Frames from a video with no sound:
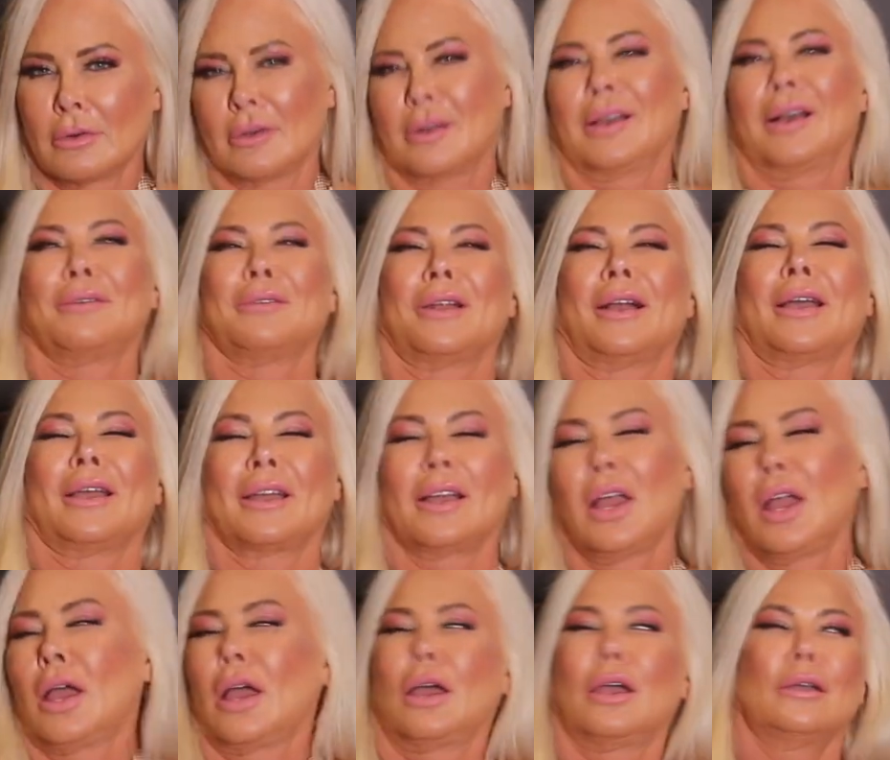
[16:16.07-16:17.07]
Like,
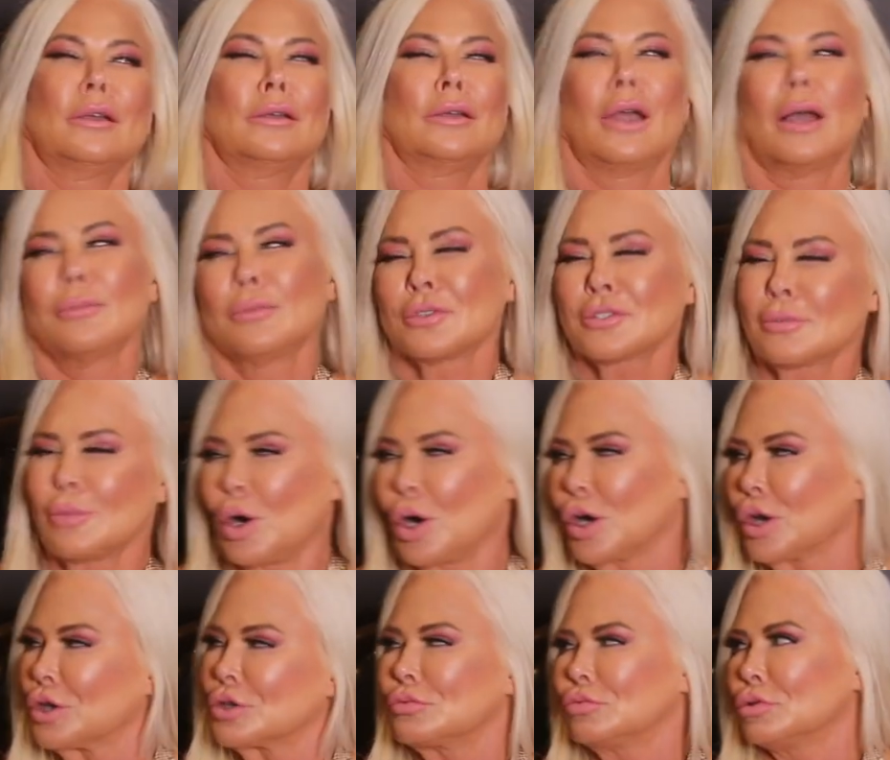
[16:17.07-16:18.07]
hey, I'm the
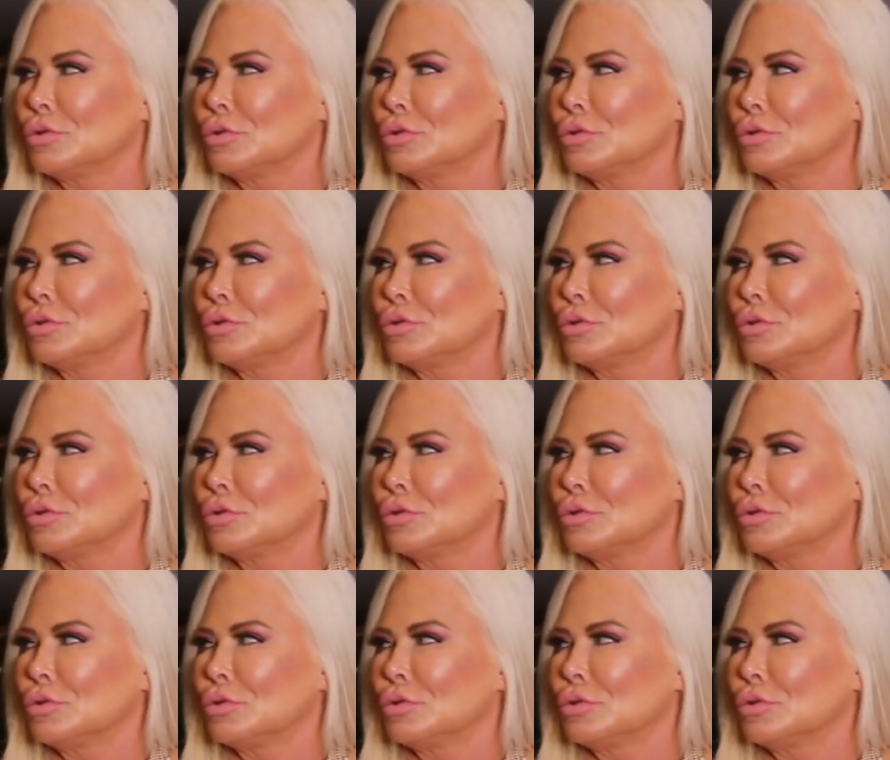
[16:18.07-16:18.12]
smartest.